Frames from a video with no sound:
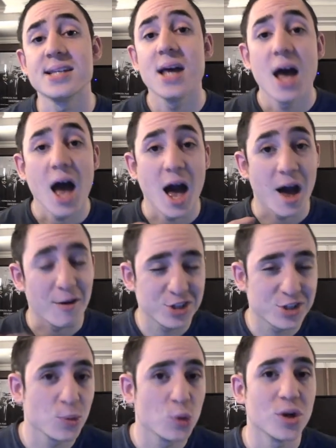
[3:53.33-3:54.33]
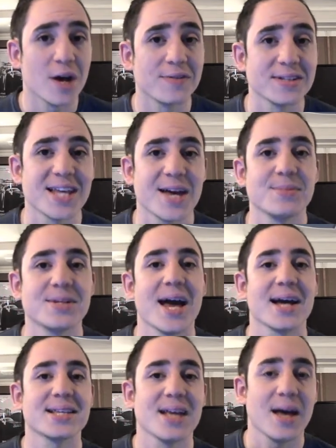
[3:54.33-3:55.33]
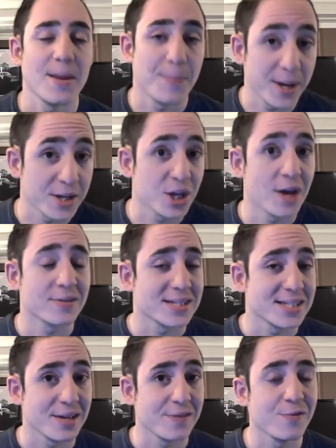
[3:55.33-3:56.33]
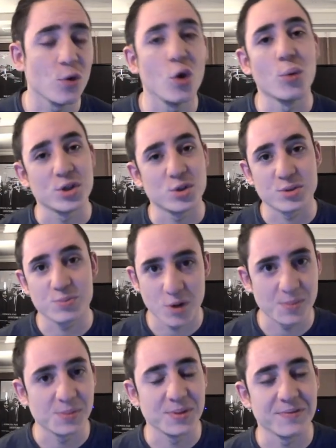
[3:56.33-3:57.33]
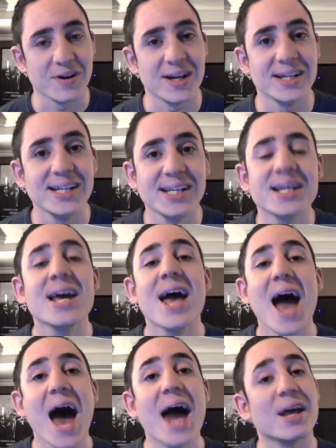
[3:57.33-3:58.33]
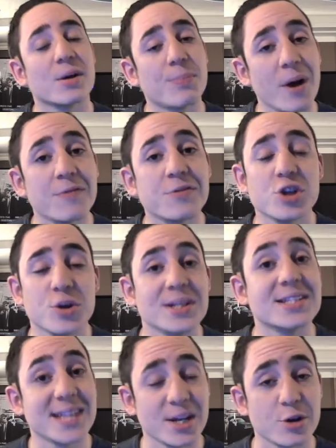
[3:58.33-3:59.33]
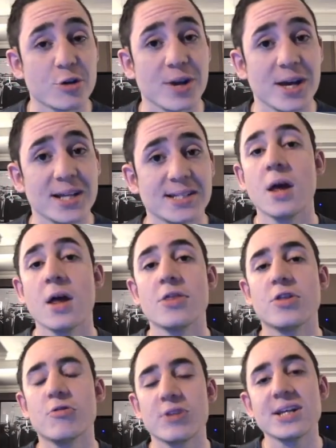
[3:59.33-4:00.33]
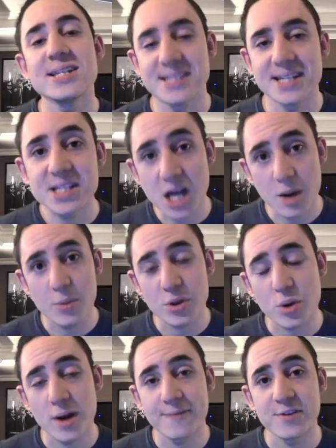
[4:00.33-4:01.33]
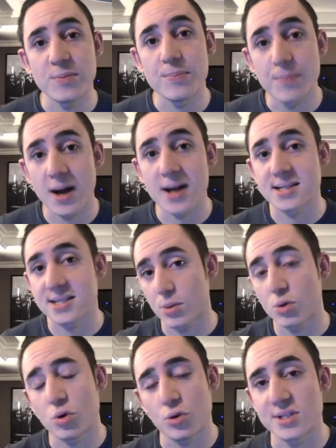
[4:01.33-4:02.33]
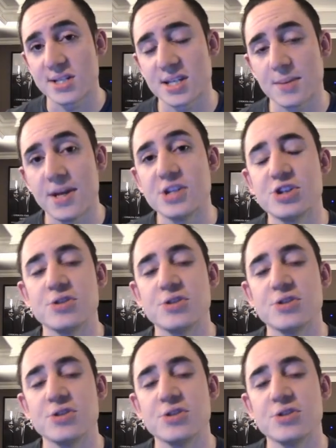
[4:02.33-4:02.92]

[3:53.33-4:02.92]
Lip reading: a small nerf to Semtex, a big nerf to C4, which was probably very needed, and a buff to incendiary grenades. The release did come with quite a few bugs that were causing some issues,